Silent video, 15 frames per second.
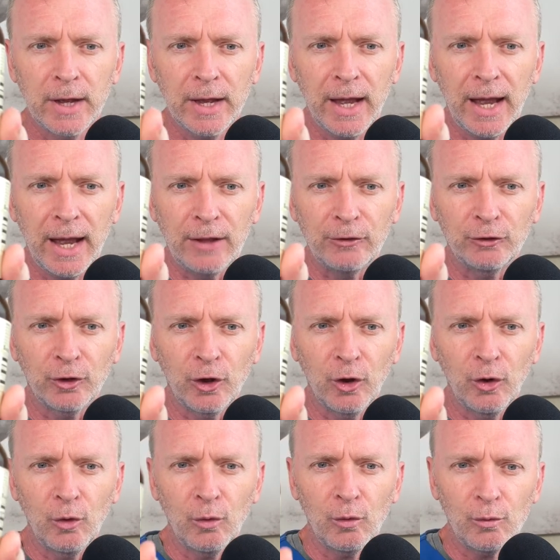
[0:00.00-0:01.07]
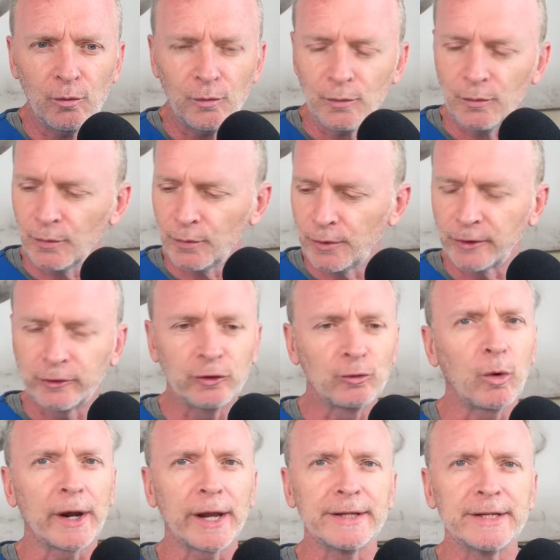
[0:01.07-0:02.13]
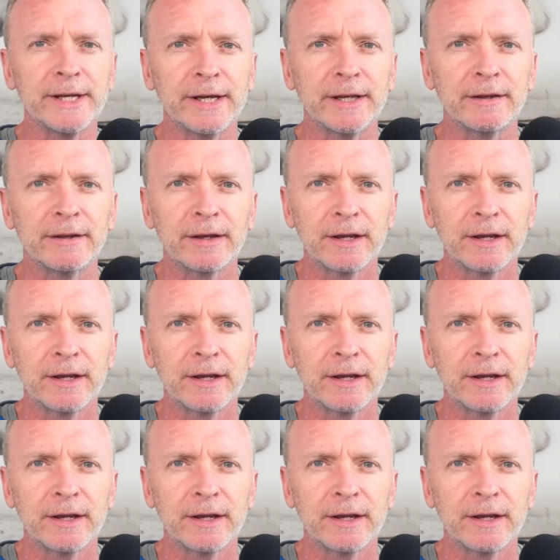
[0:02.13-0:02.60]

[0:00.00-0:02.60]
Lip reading: And so this is what I did.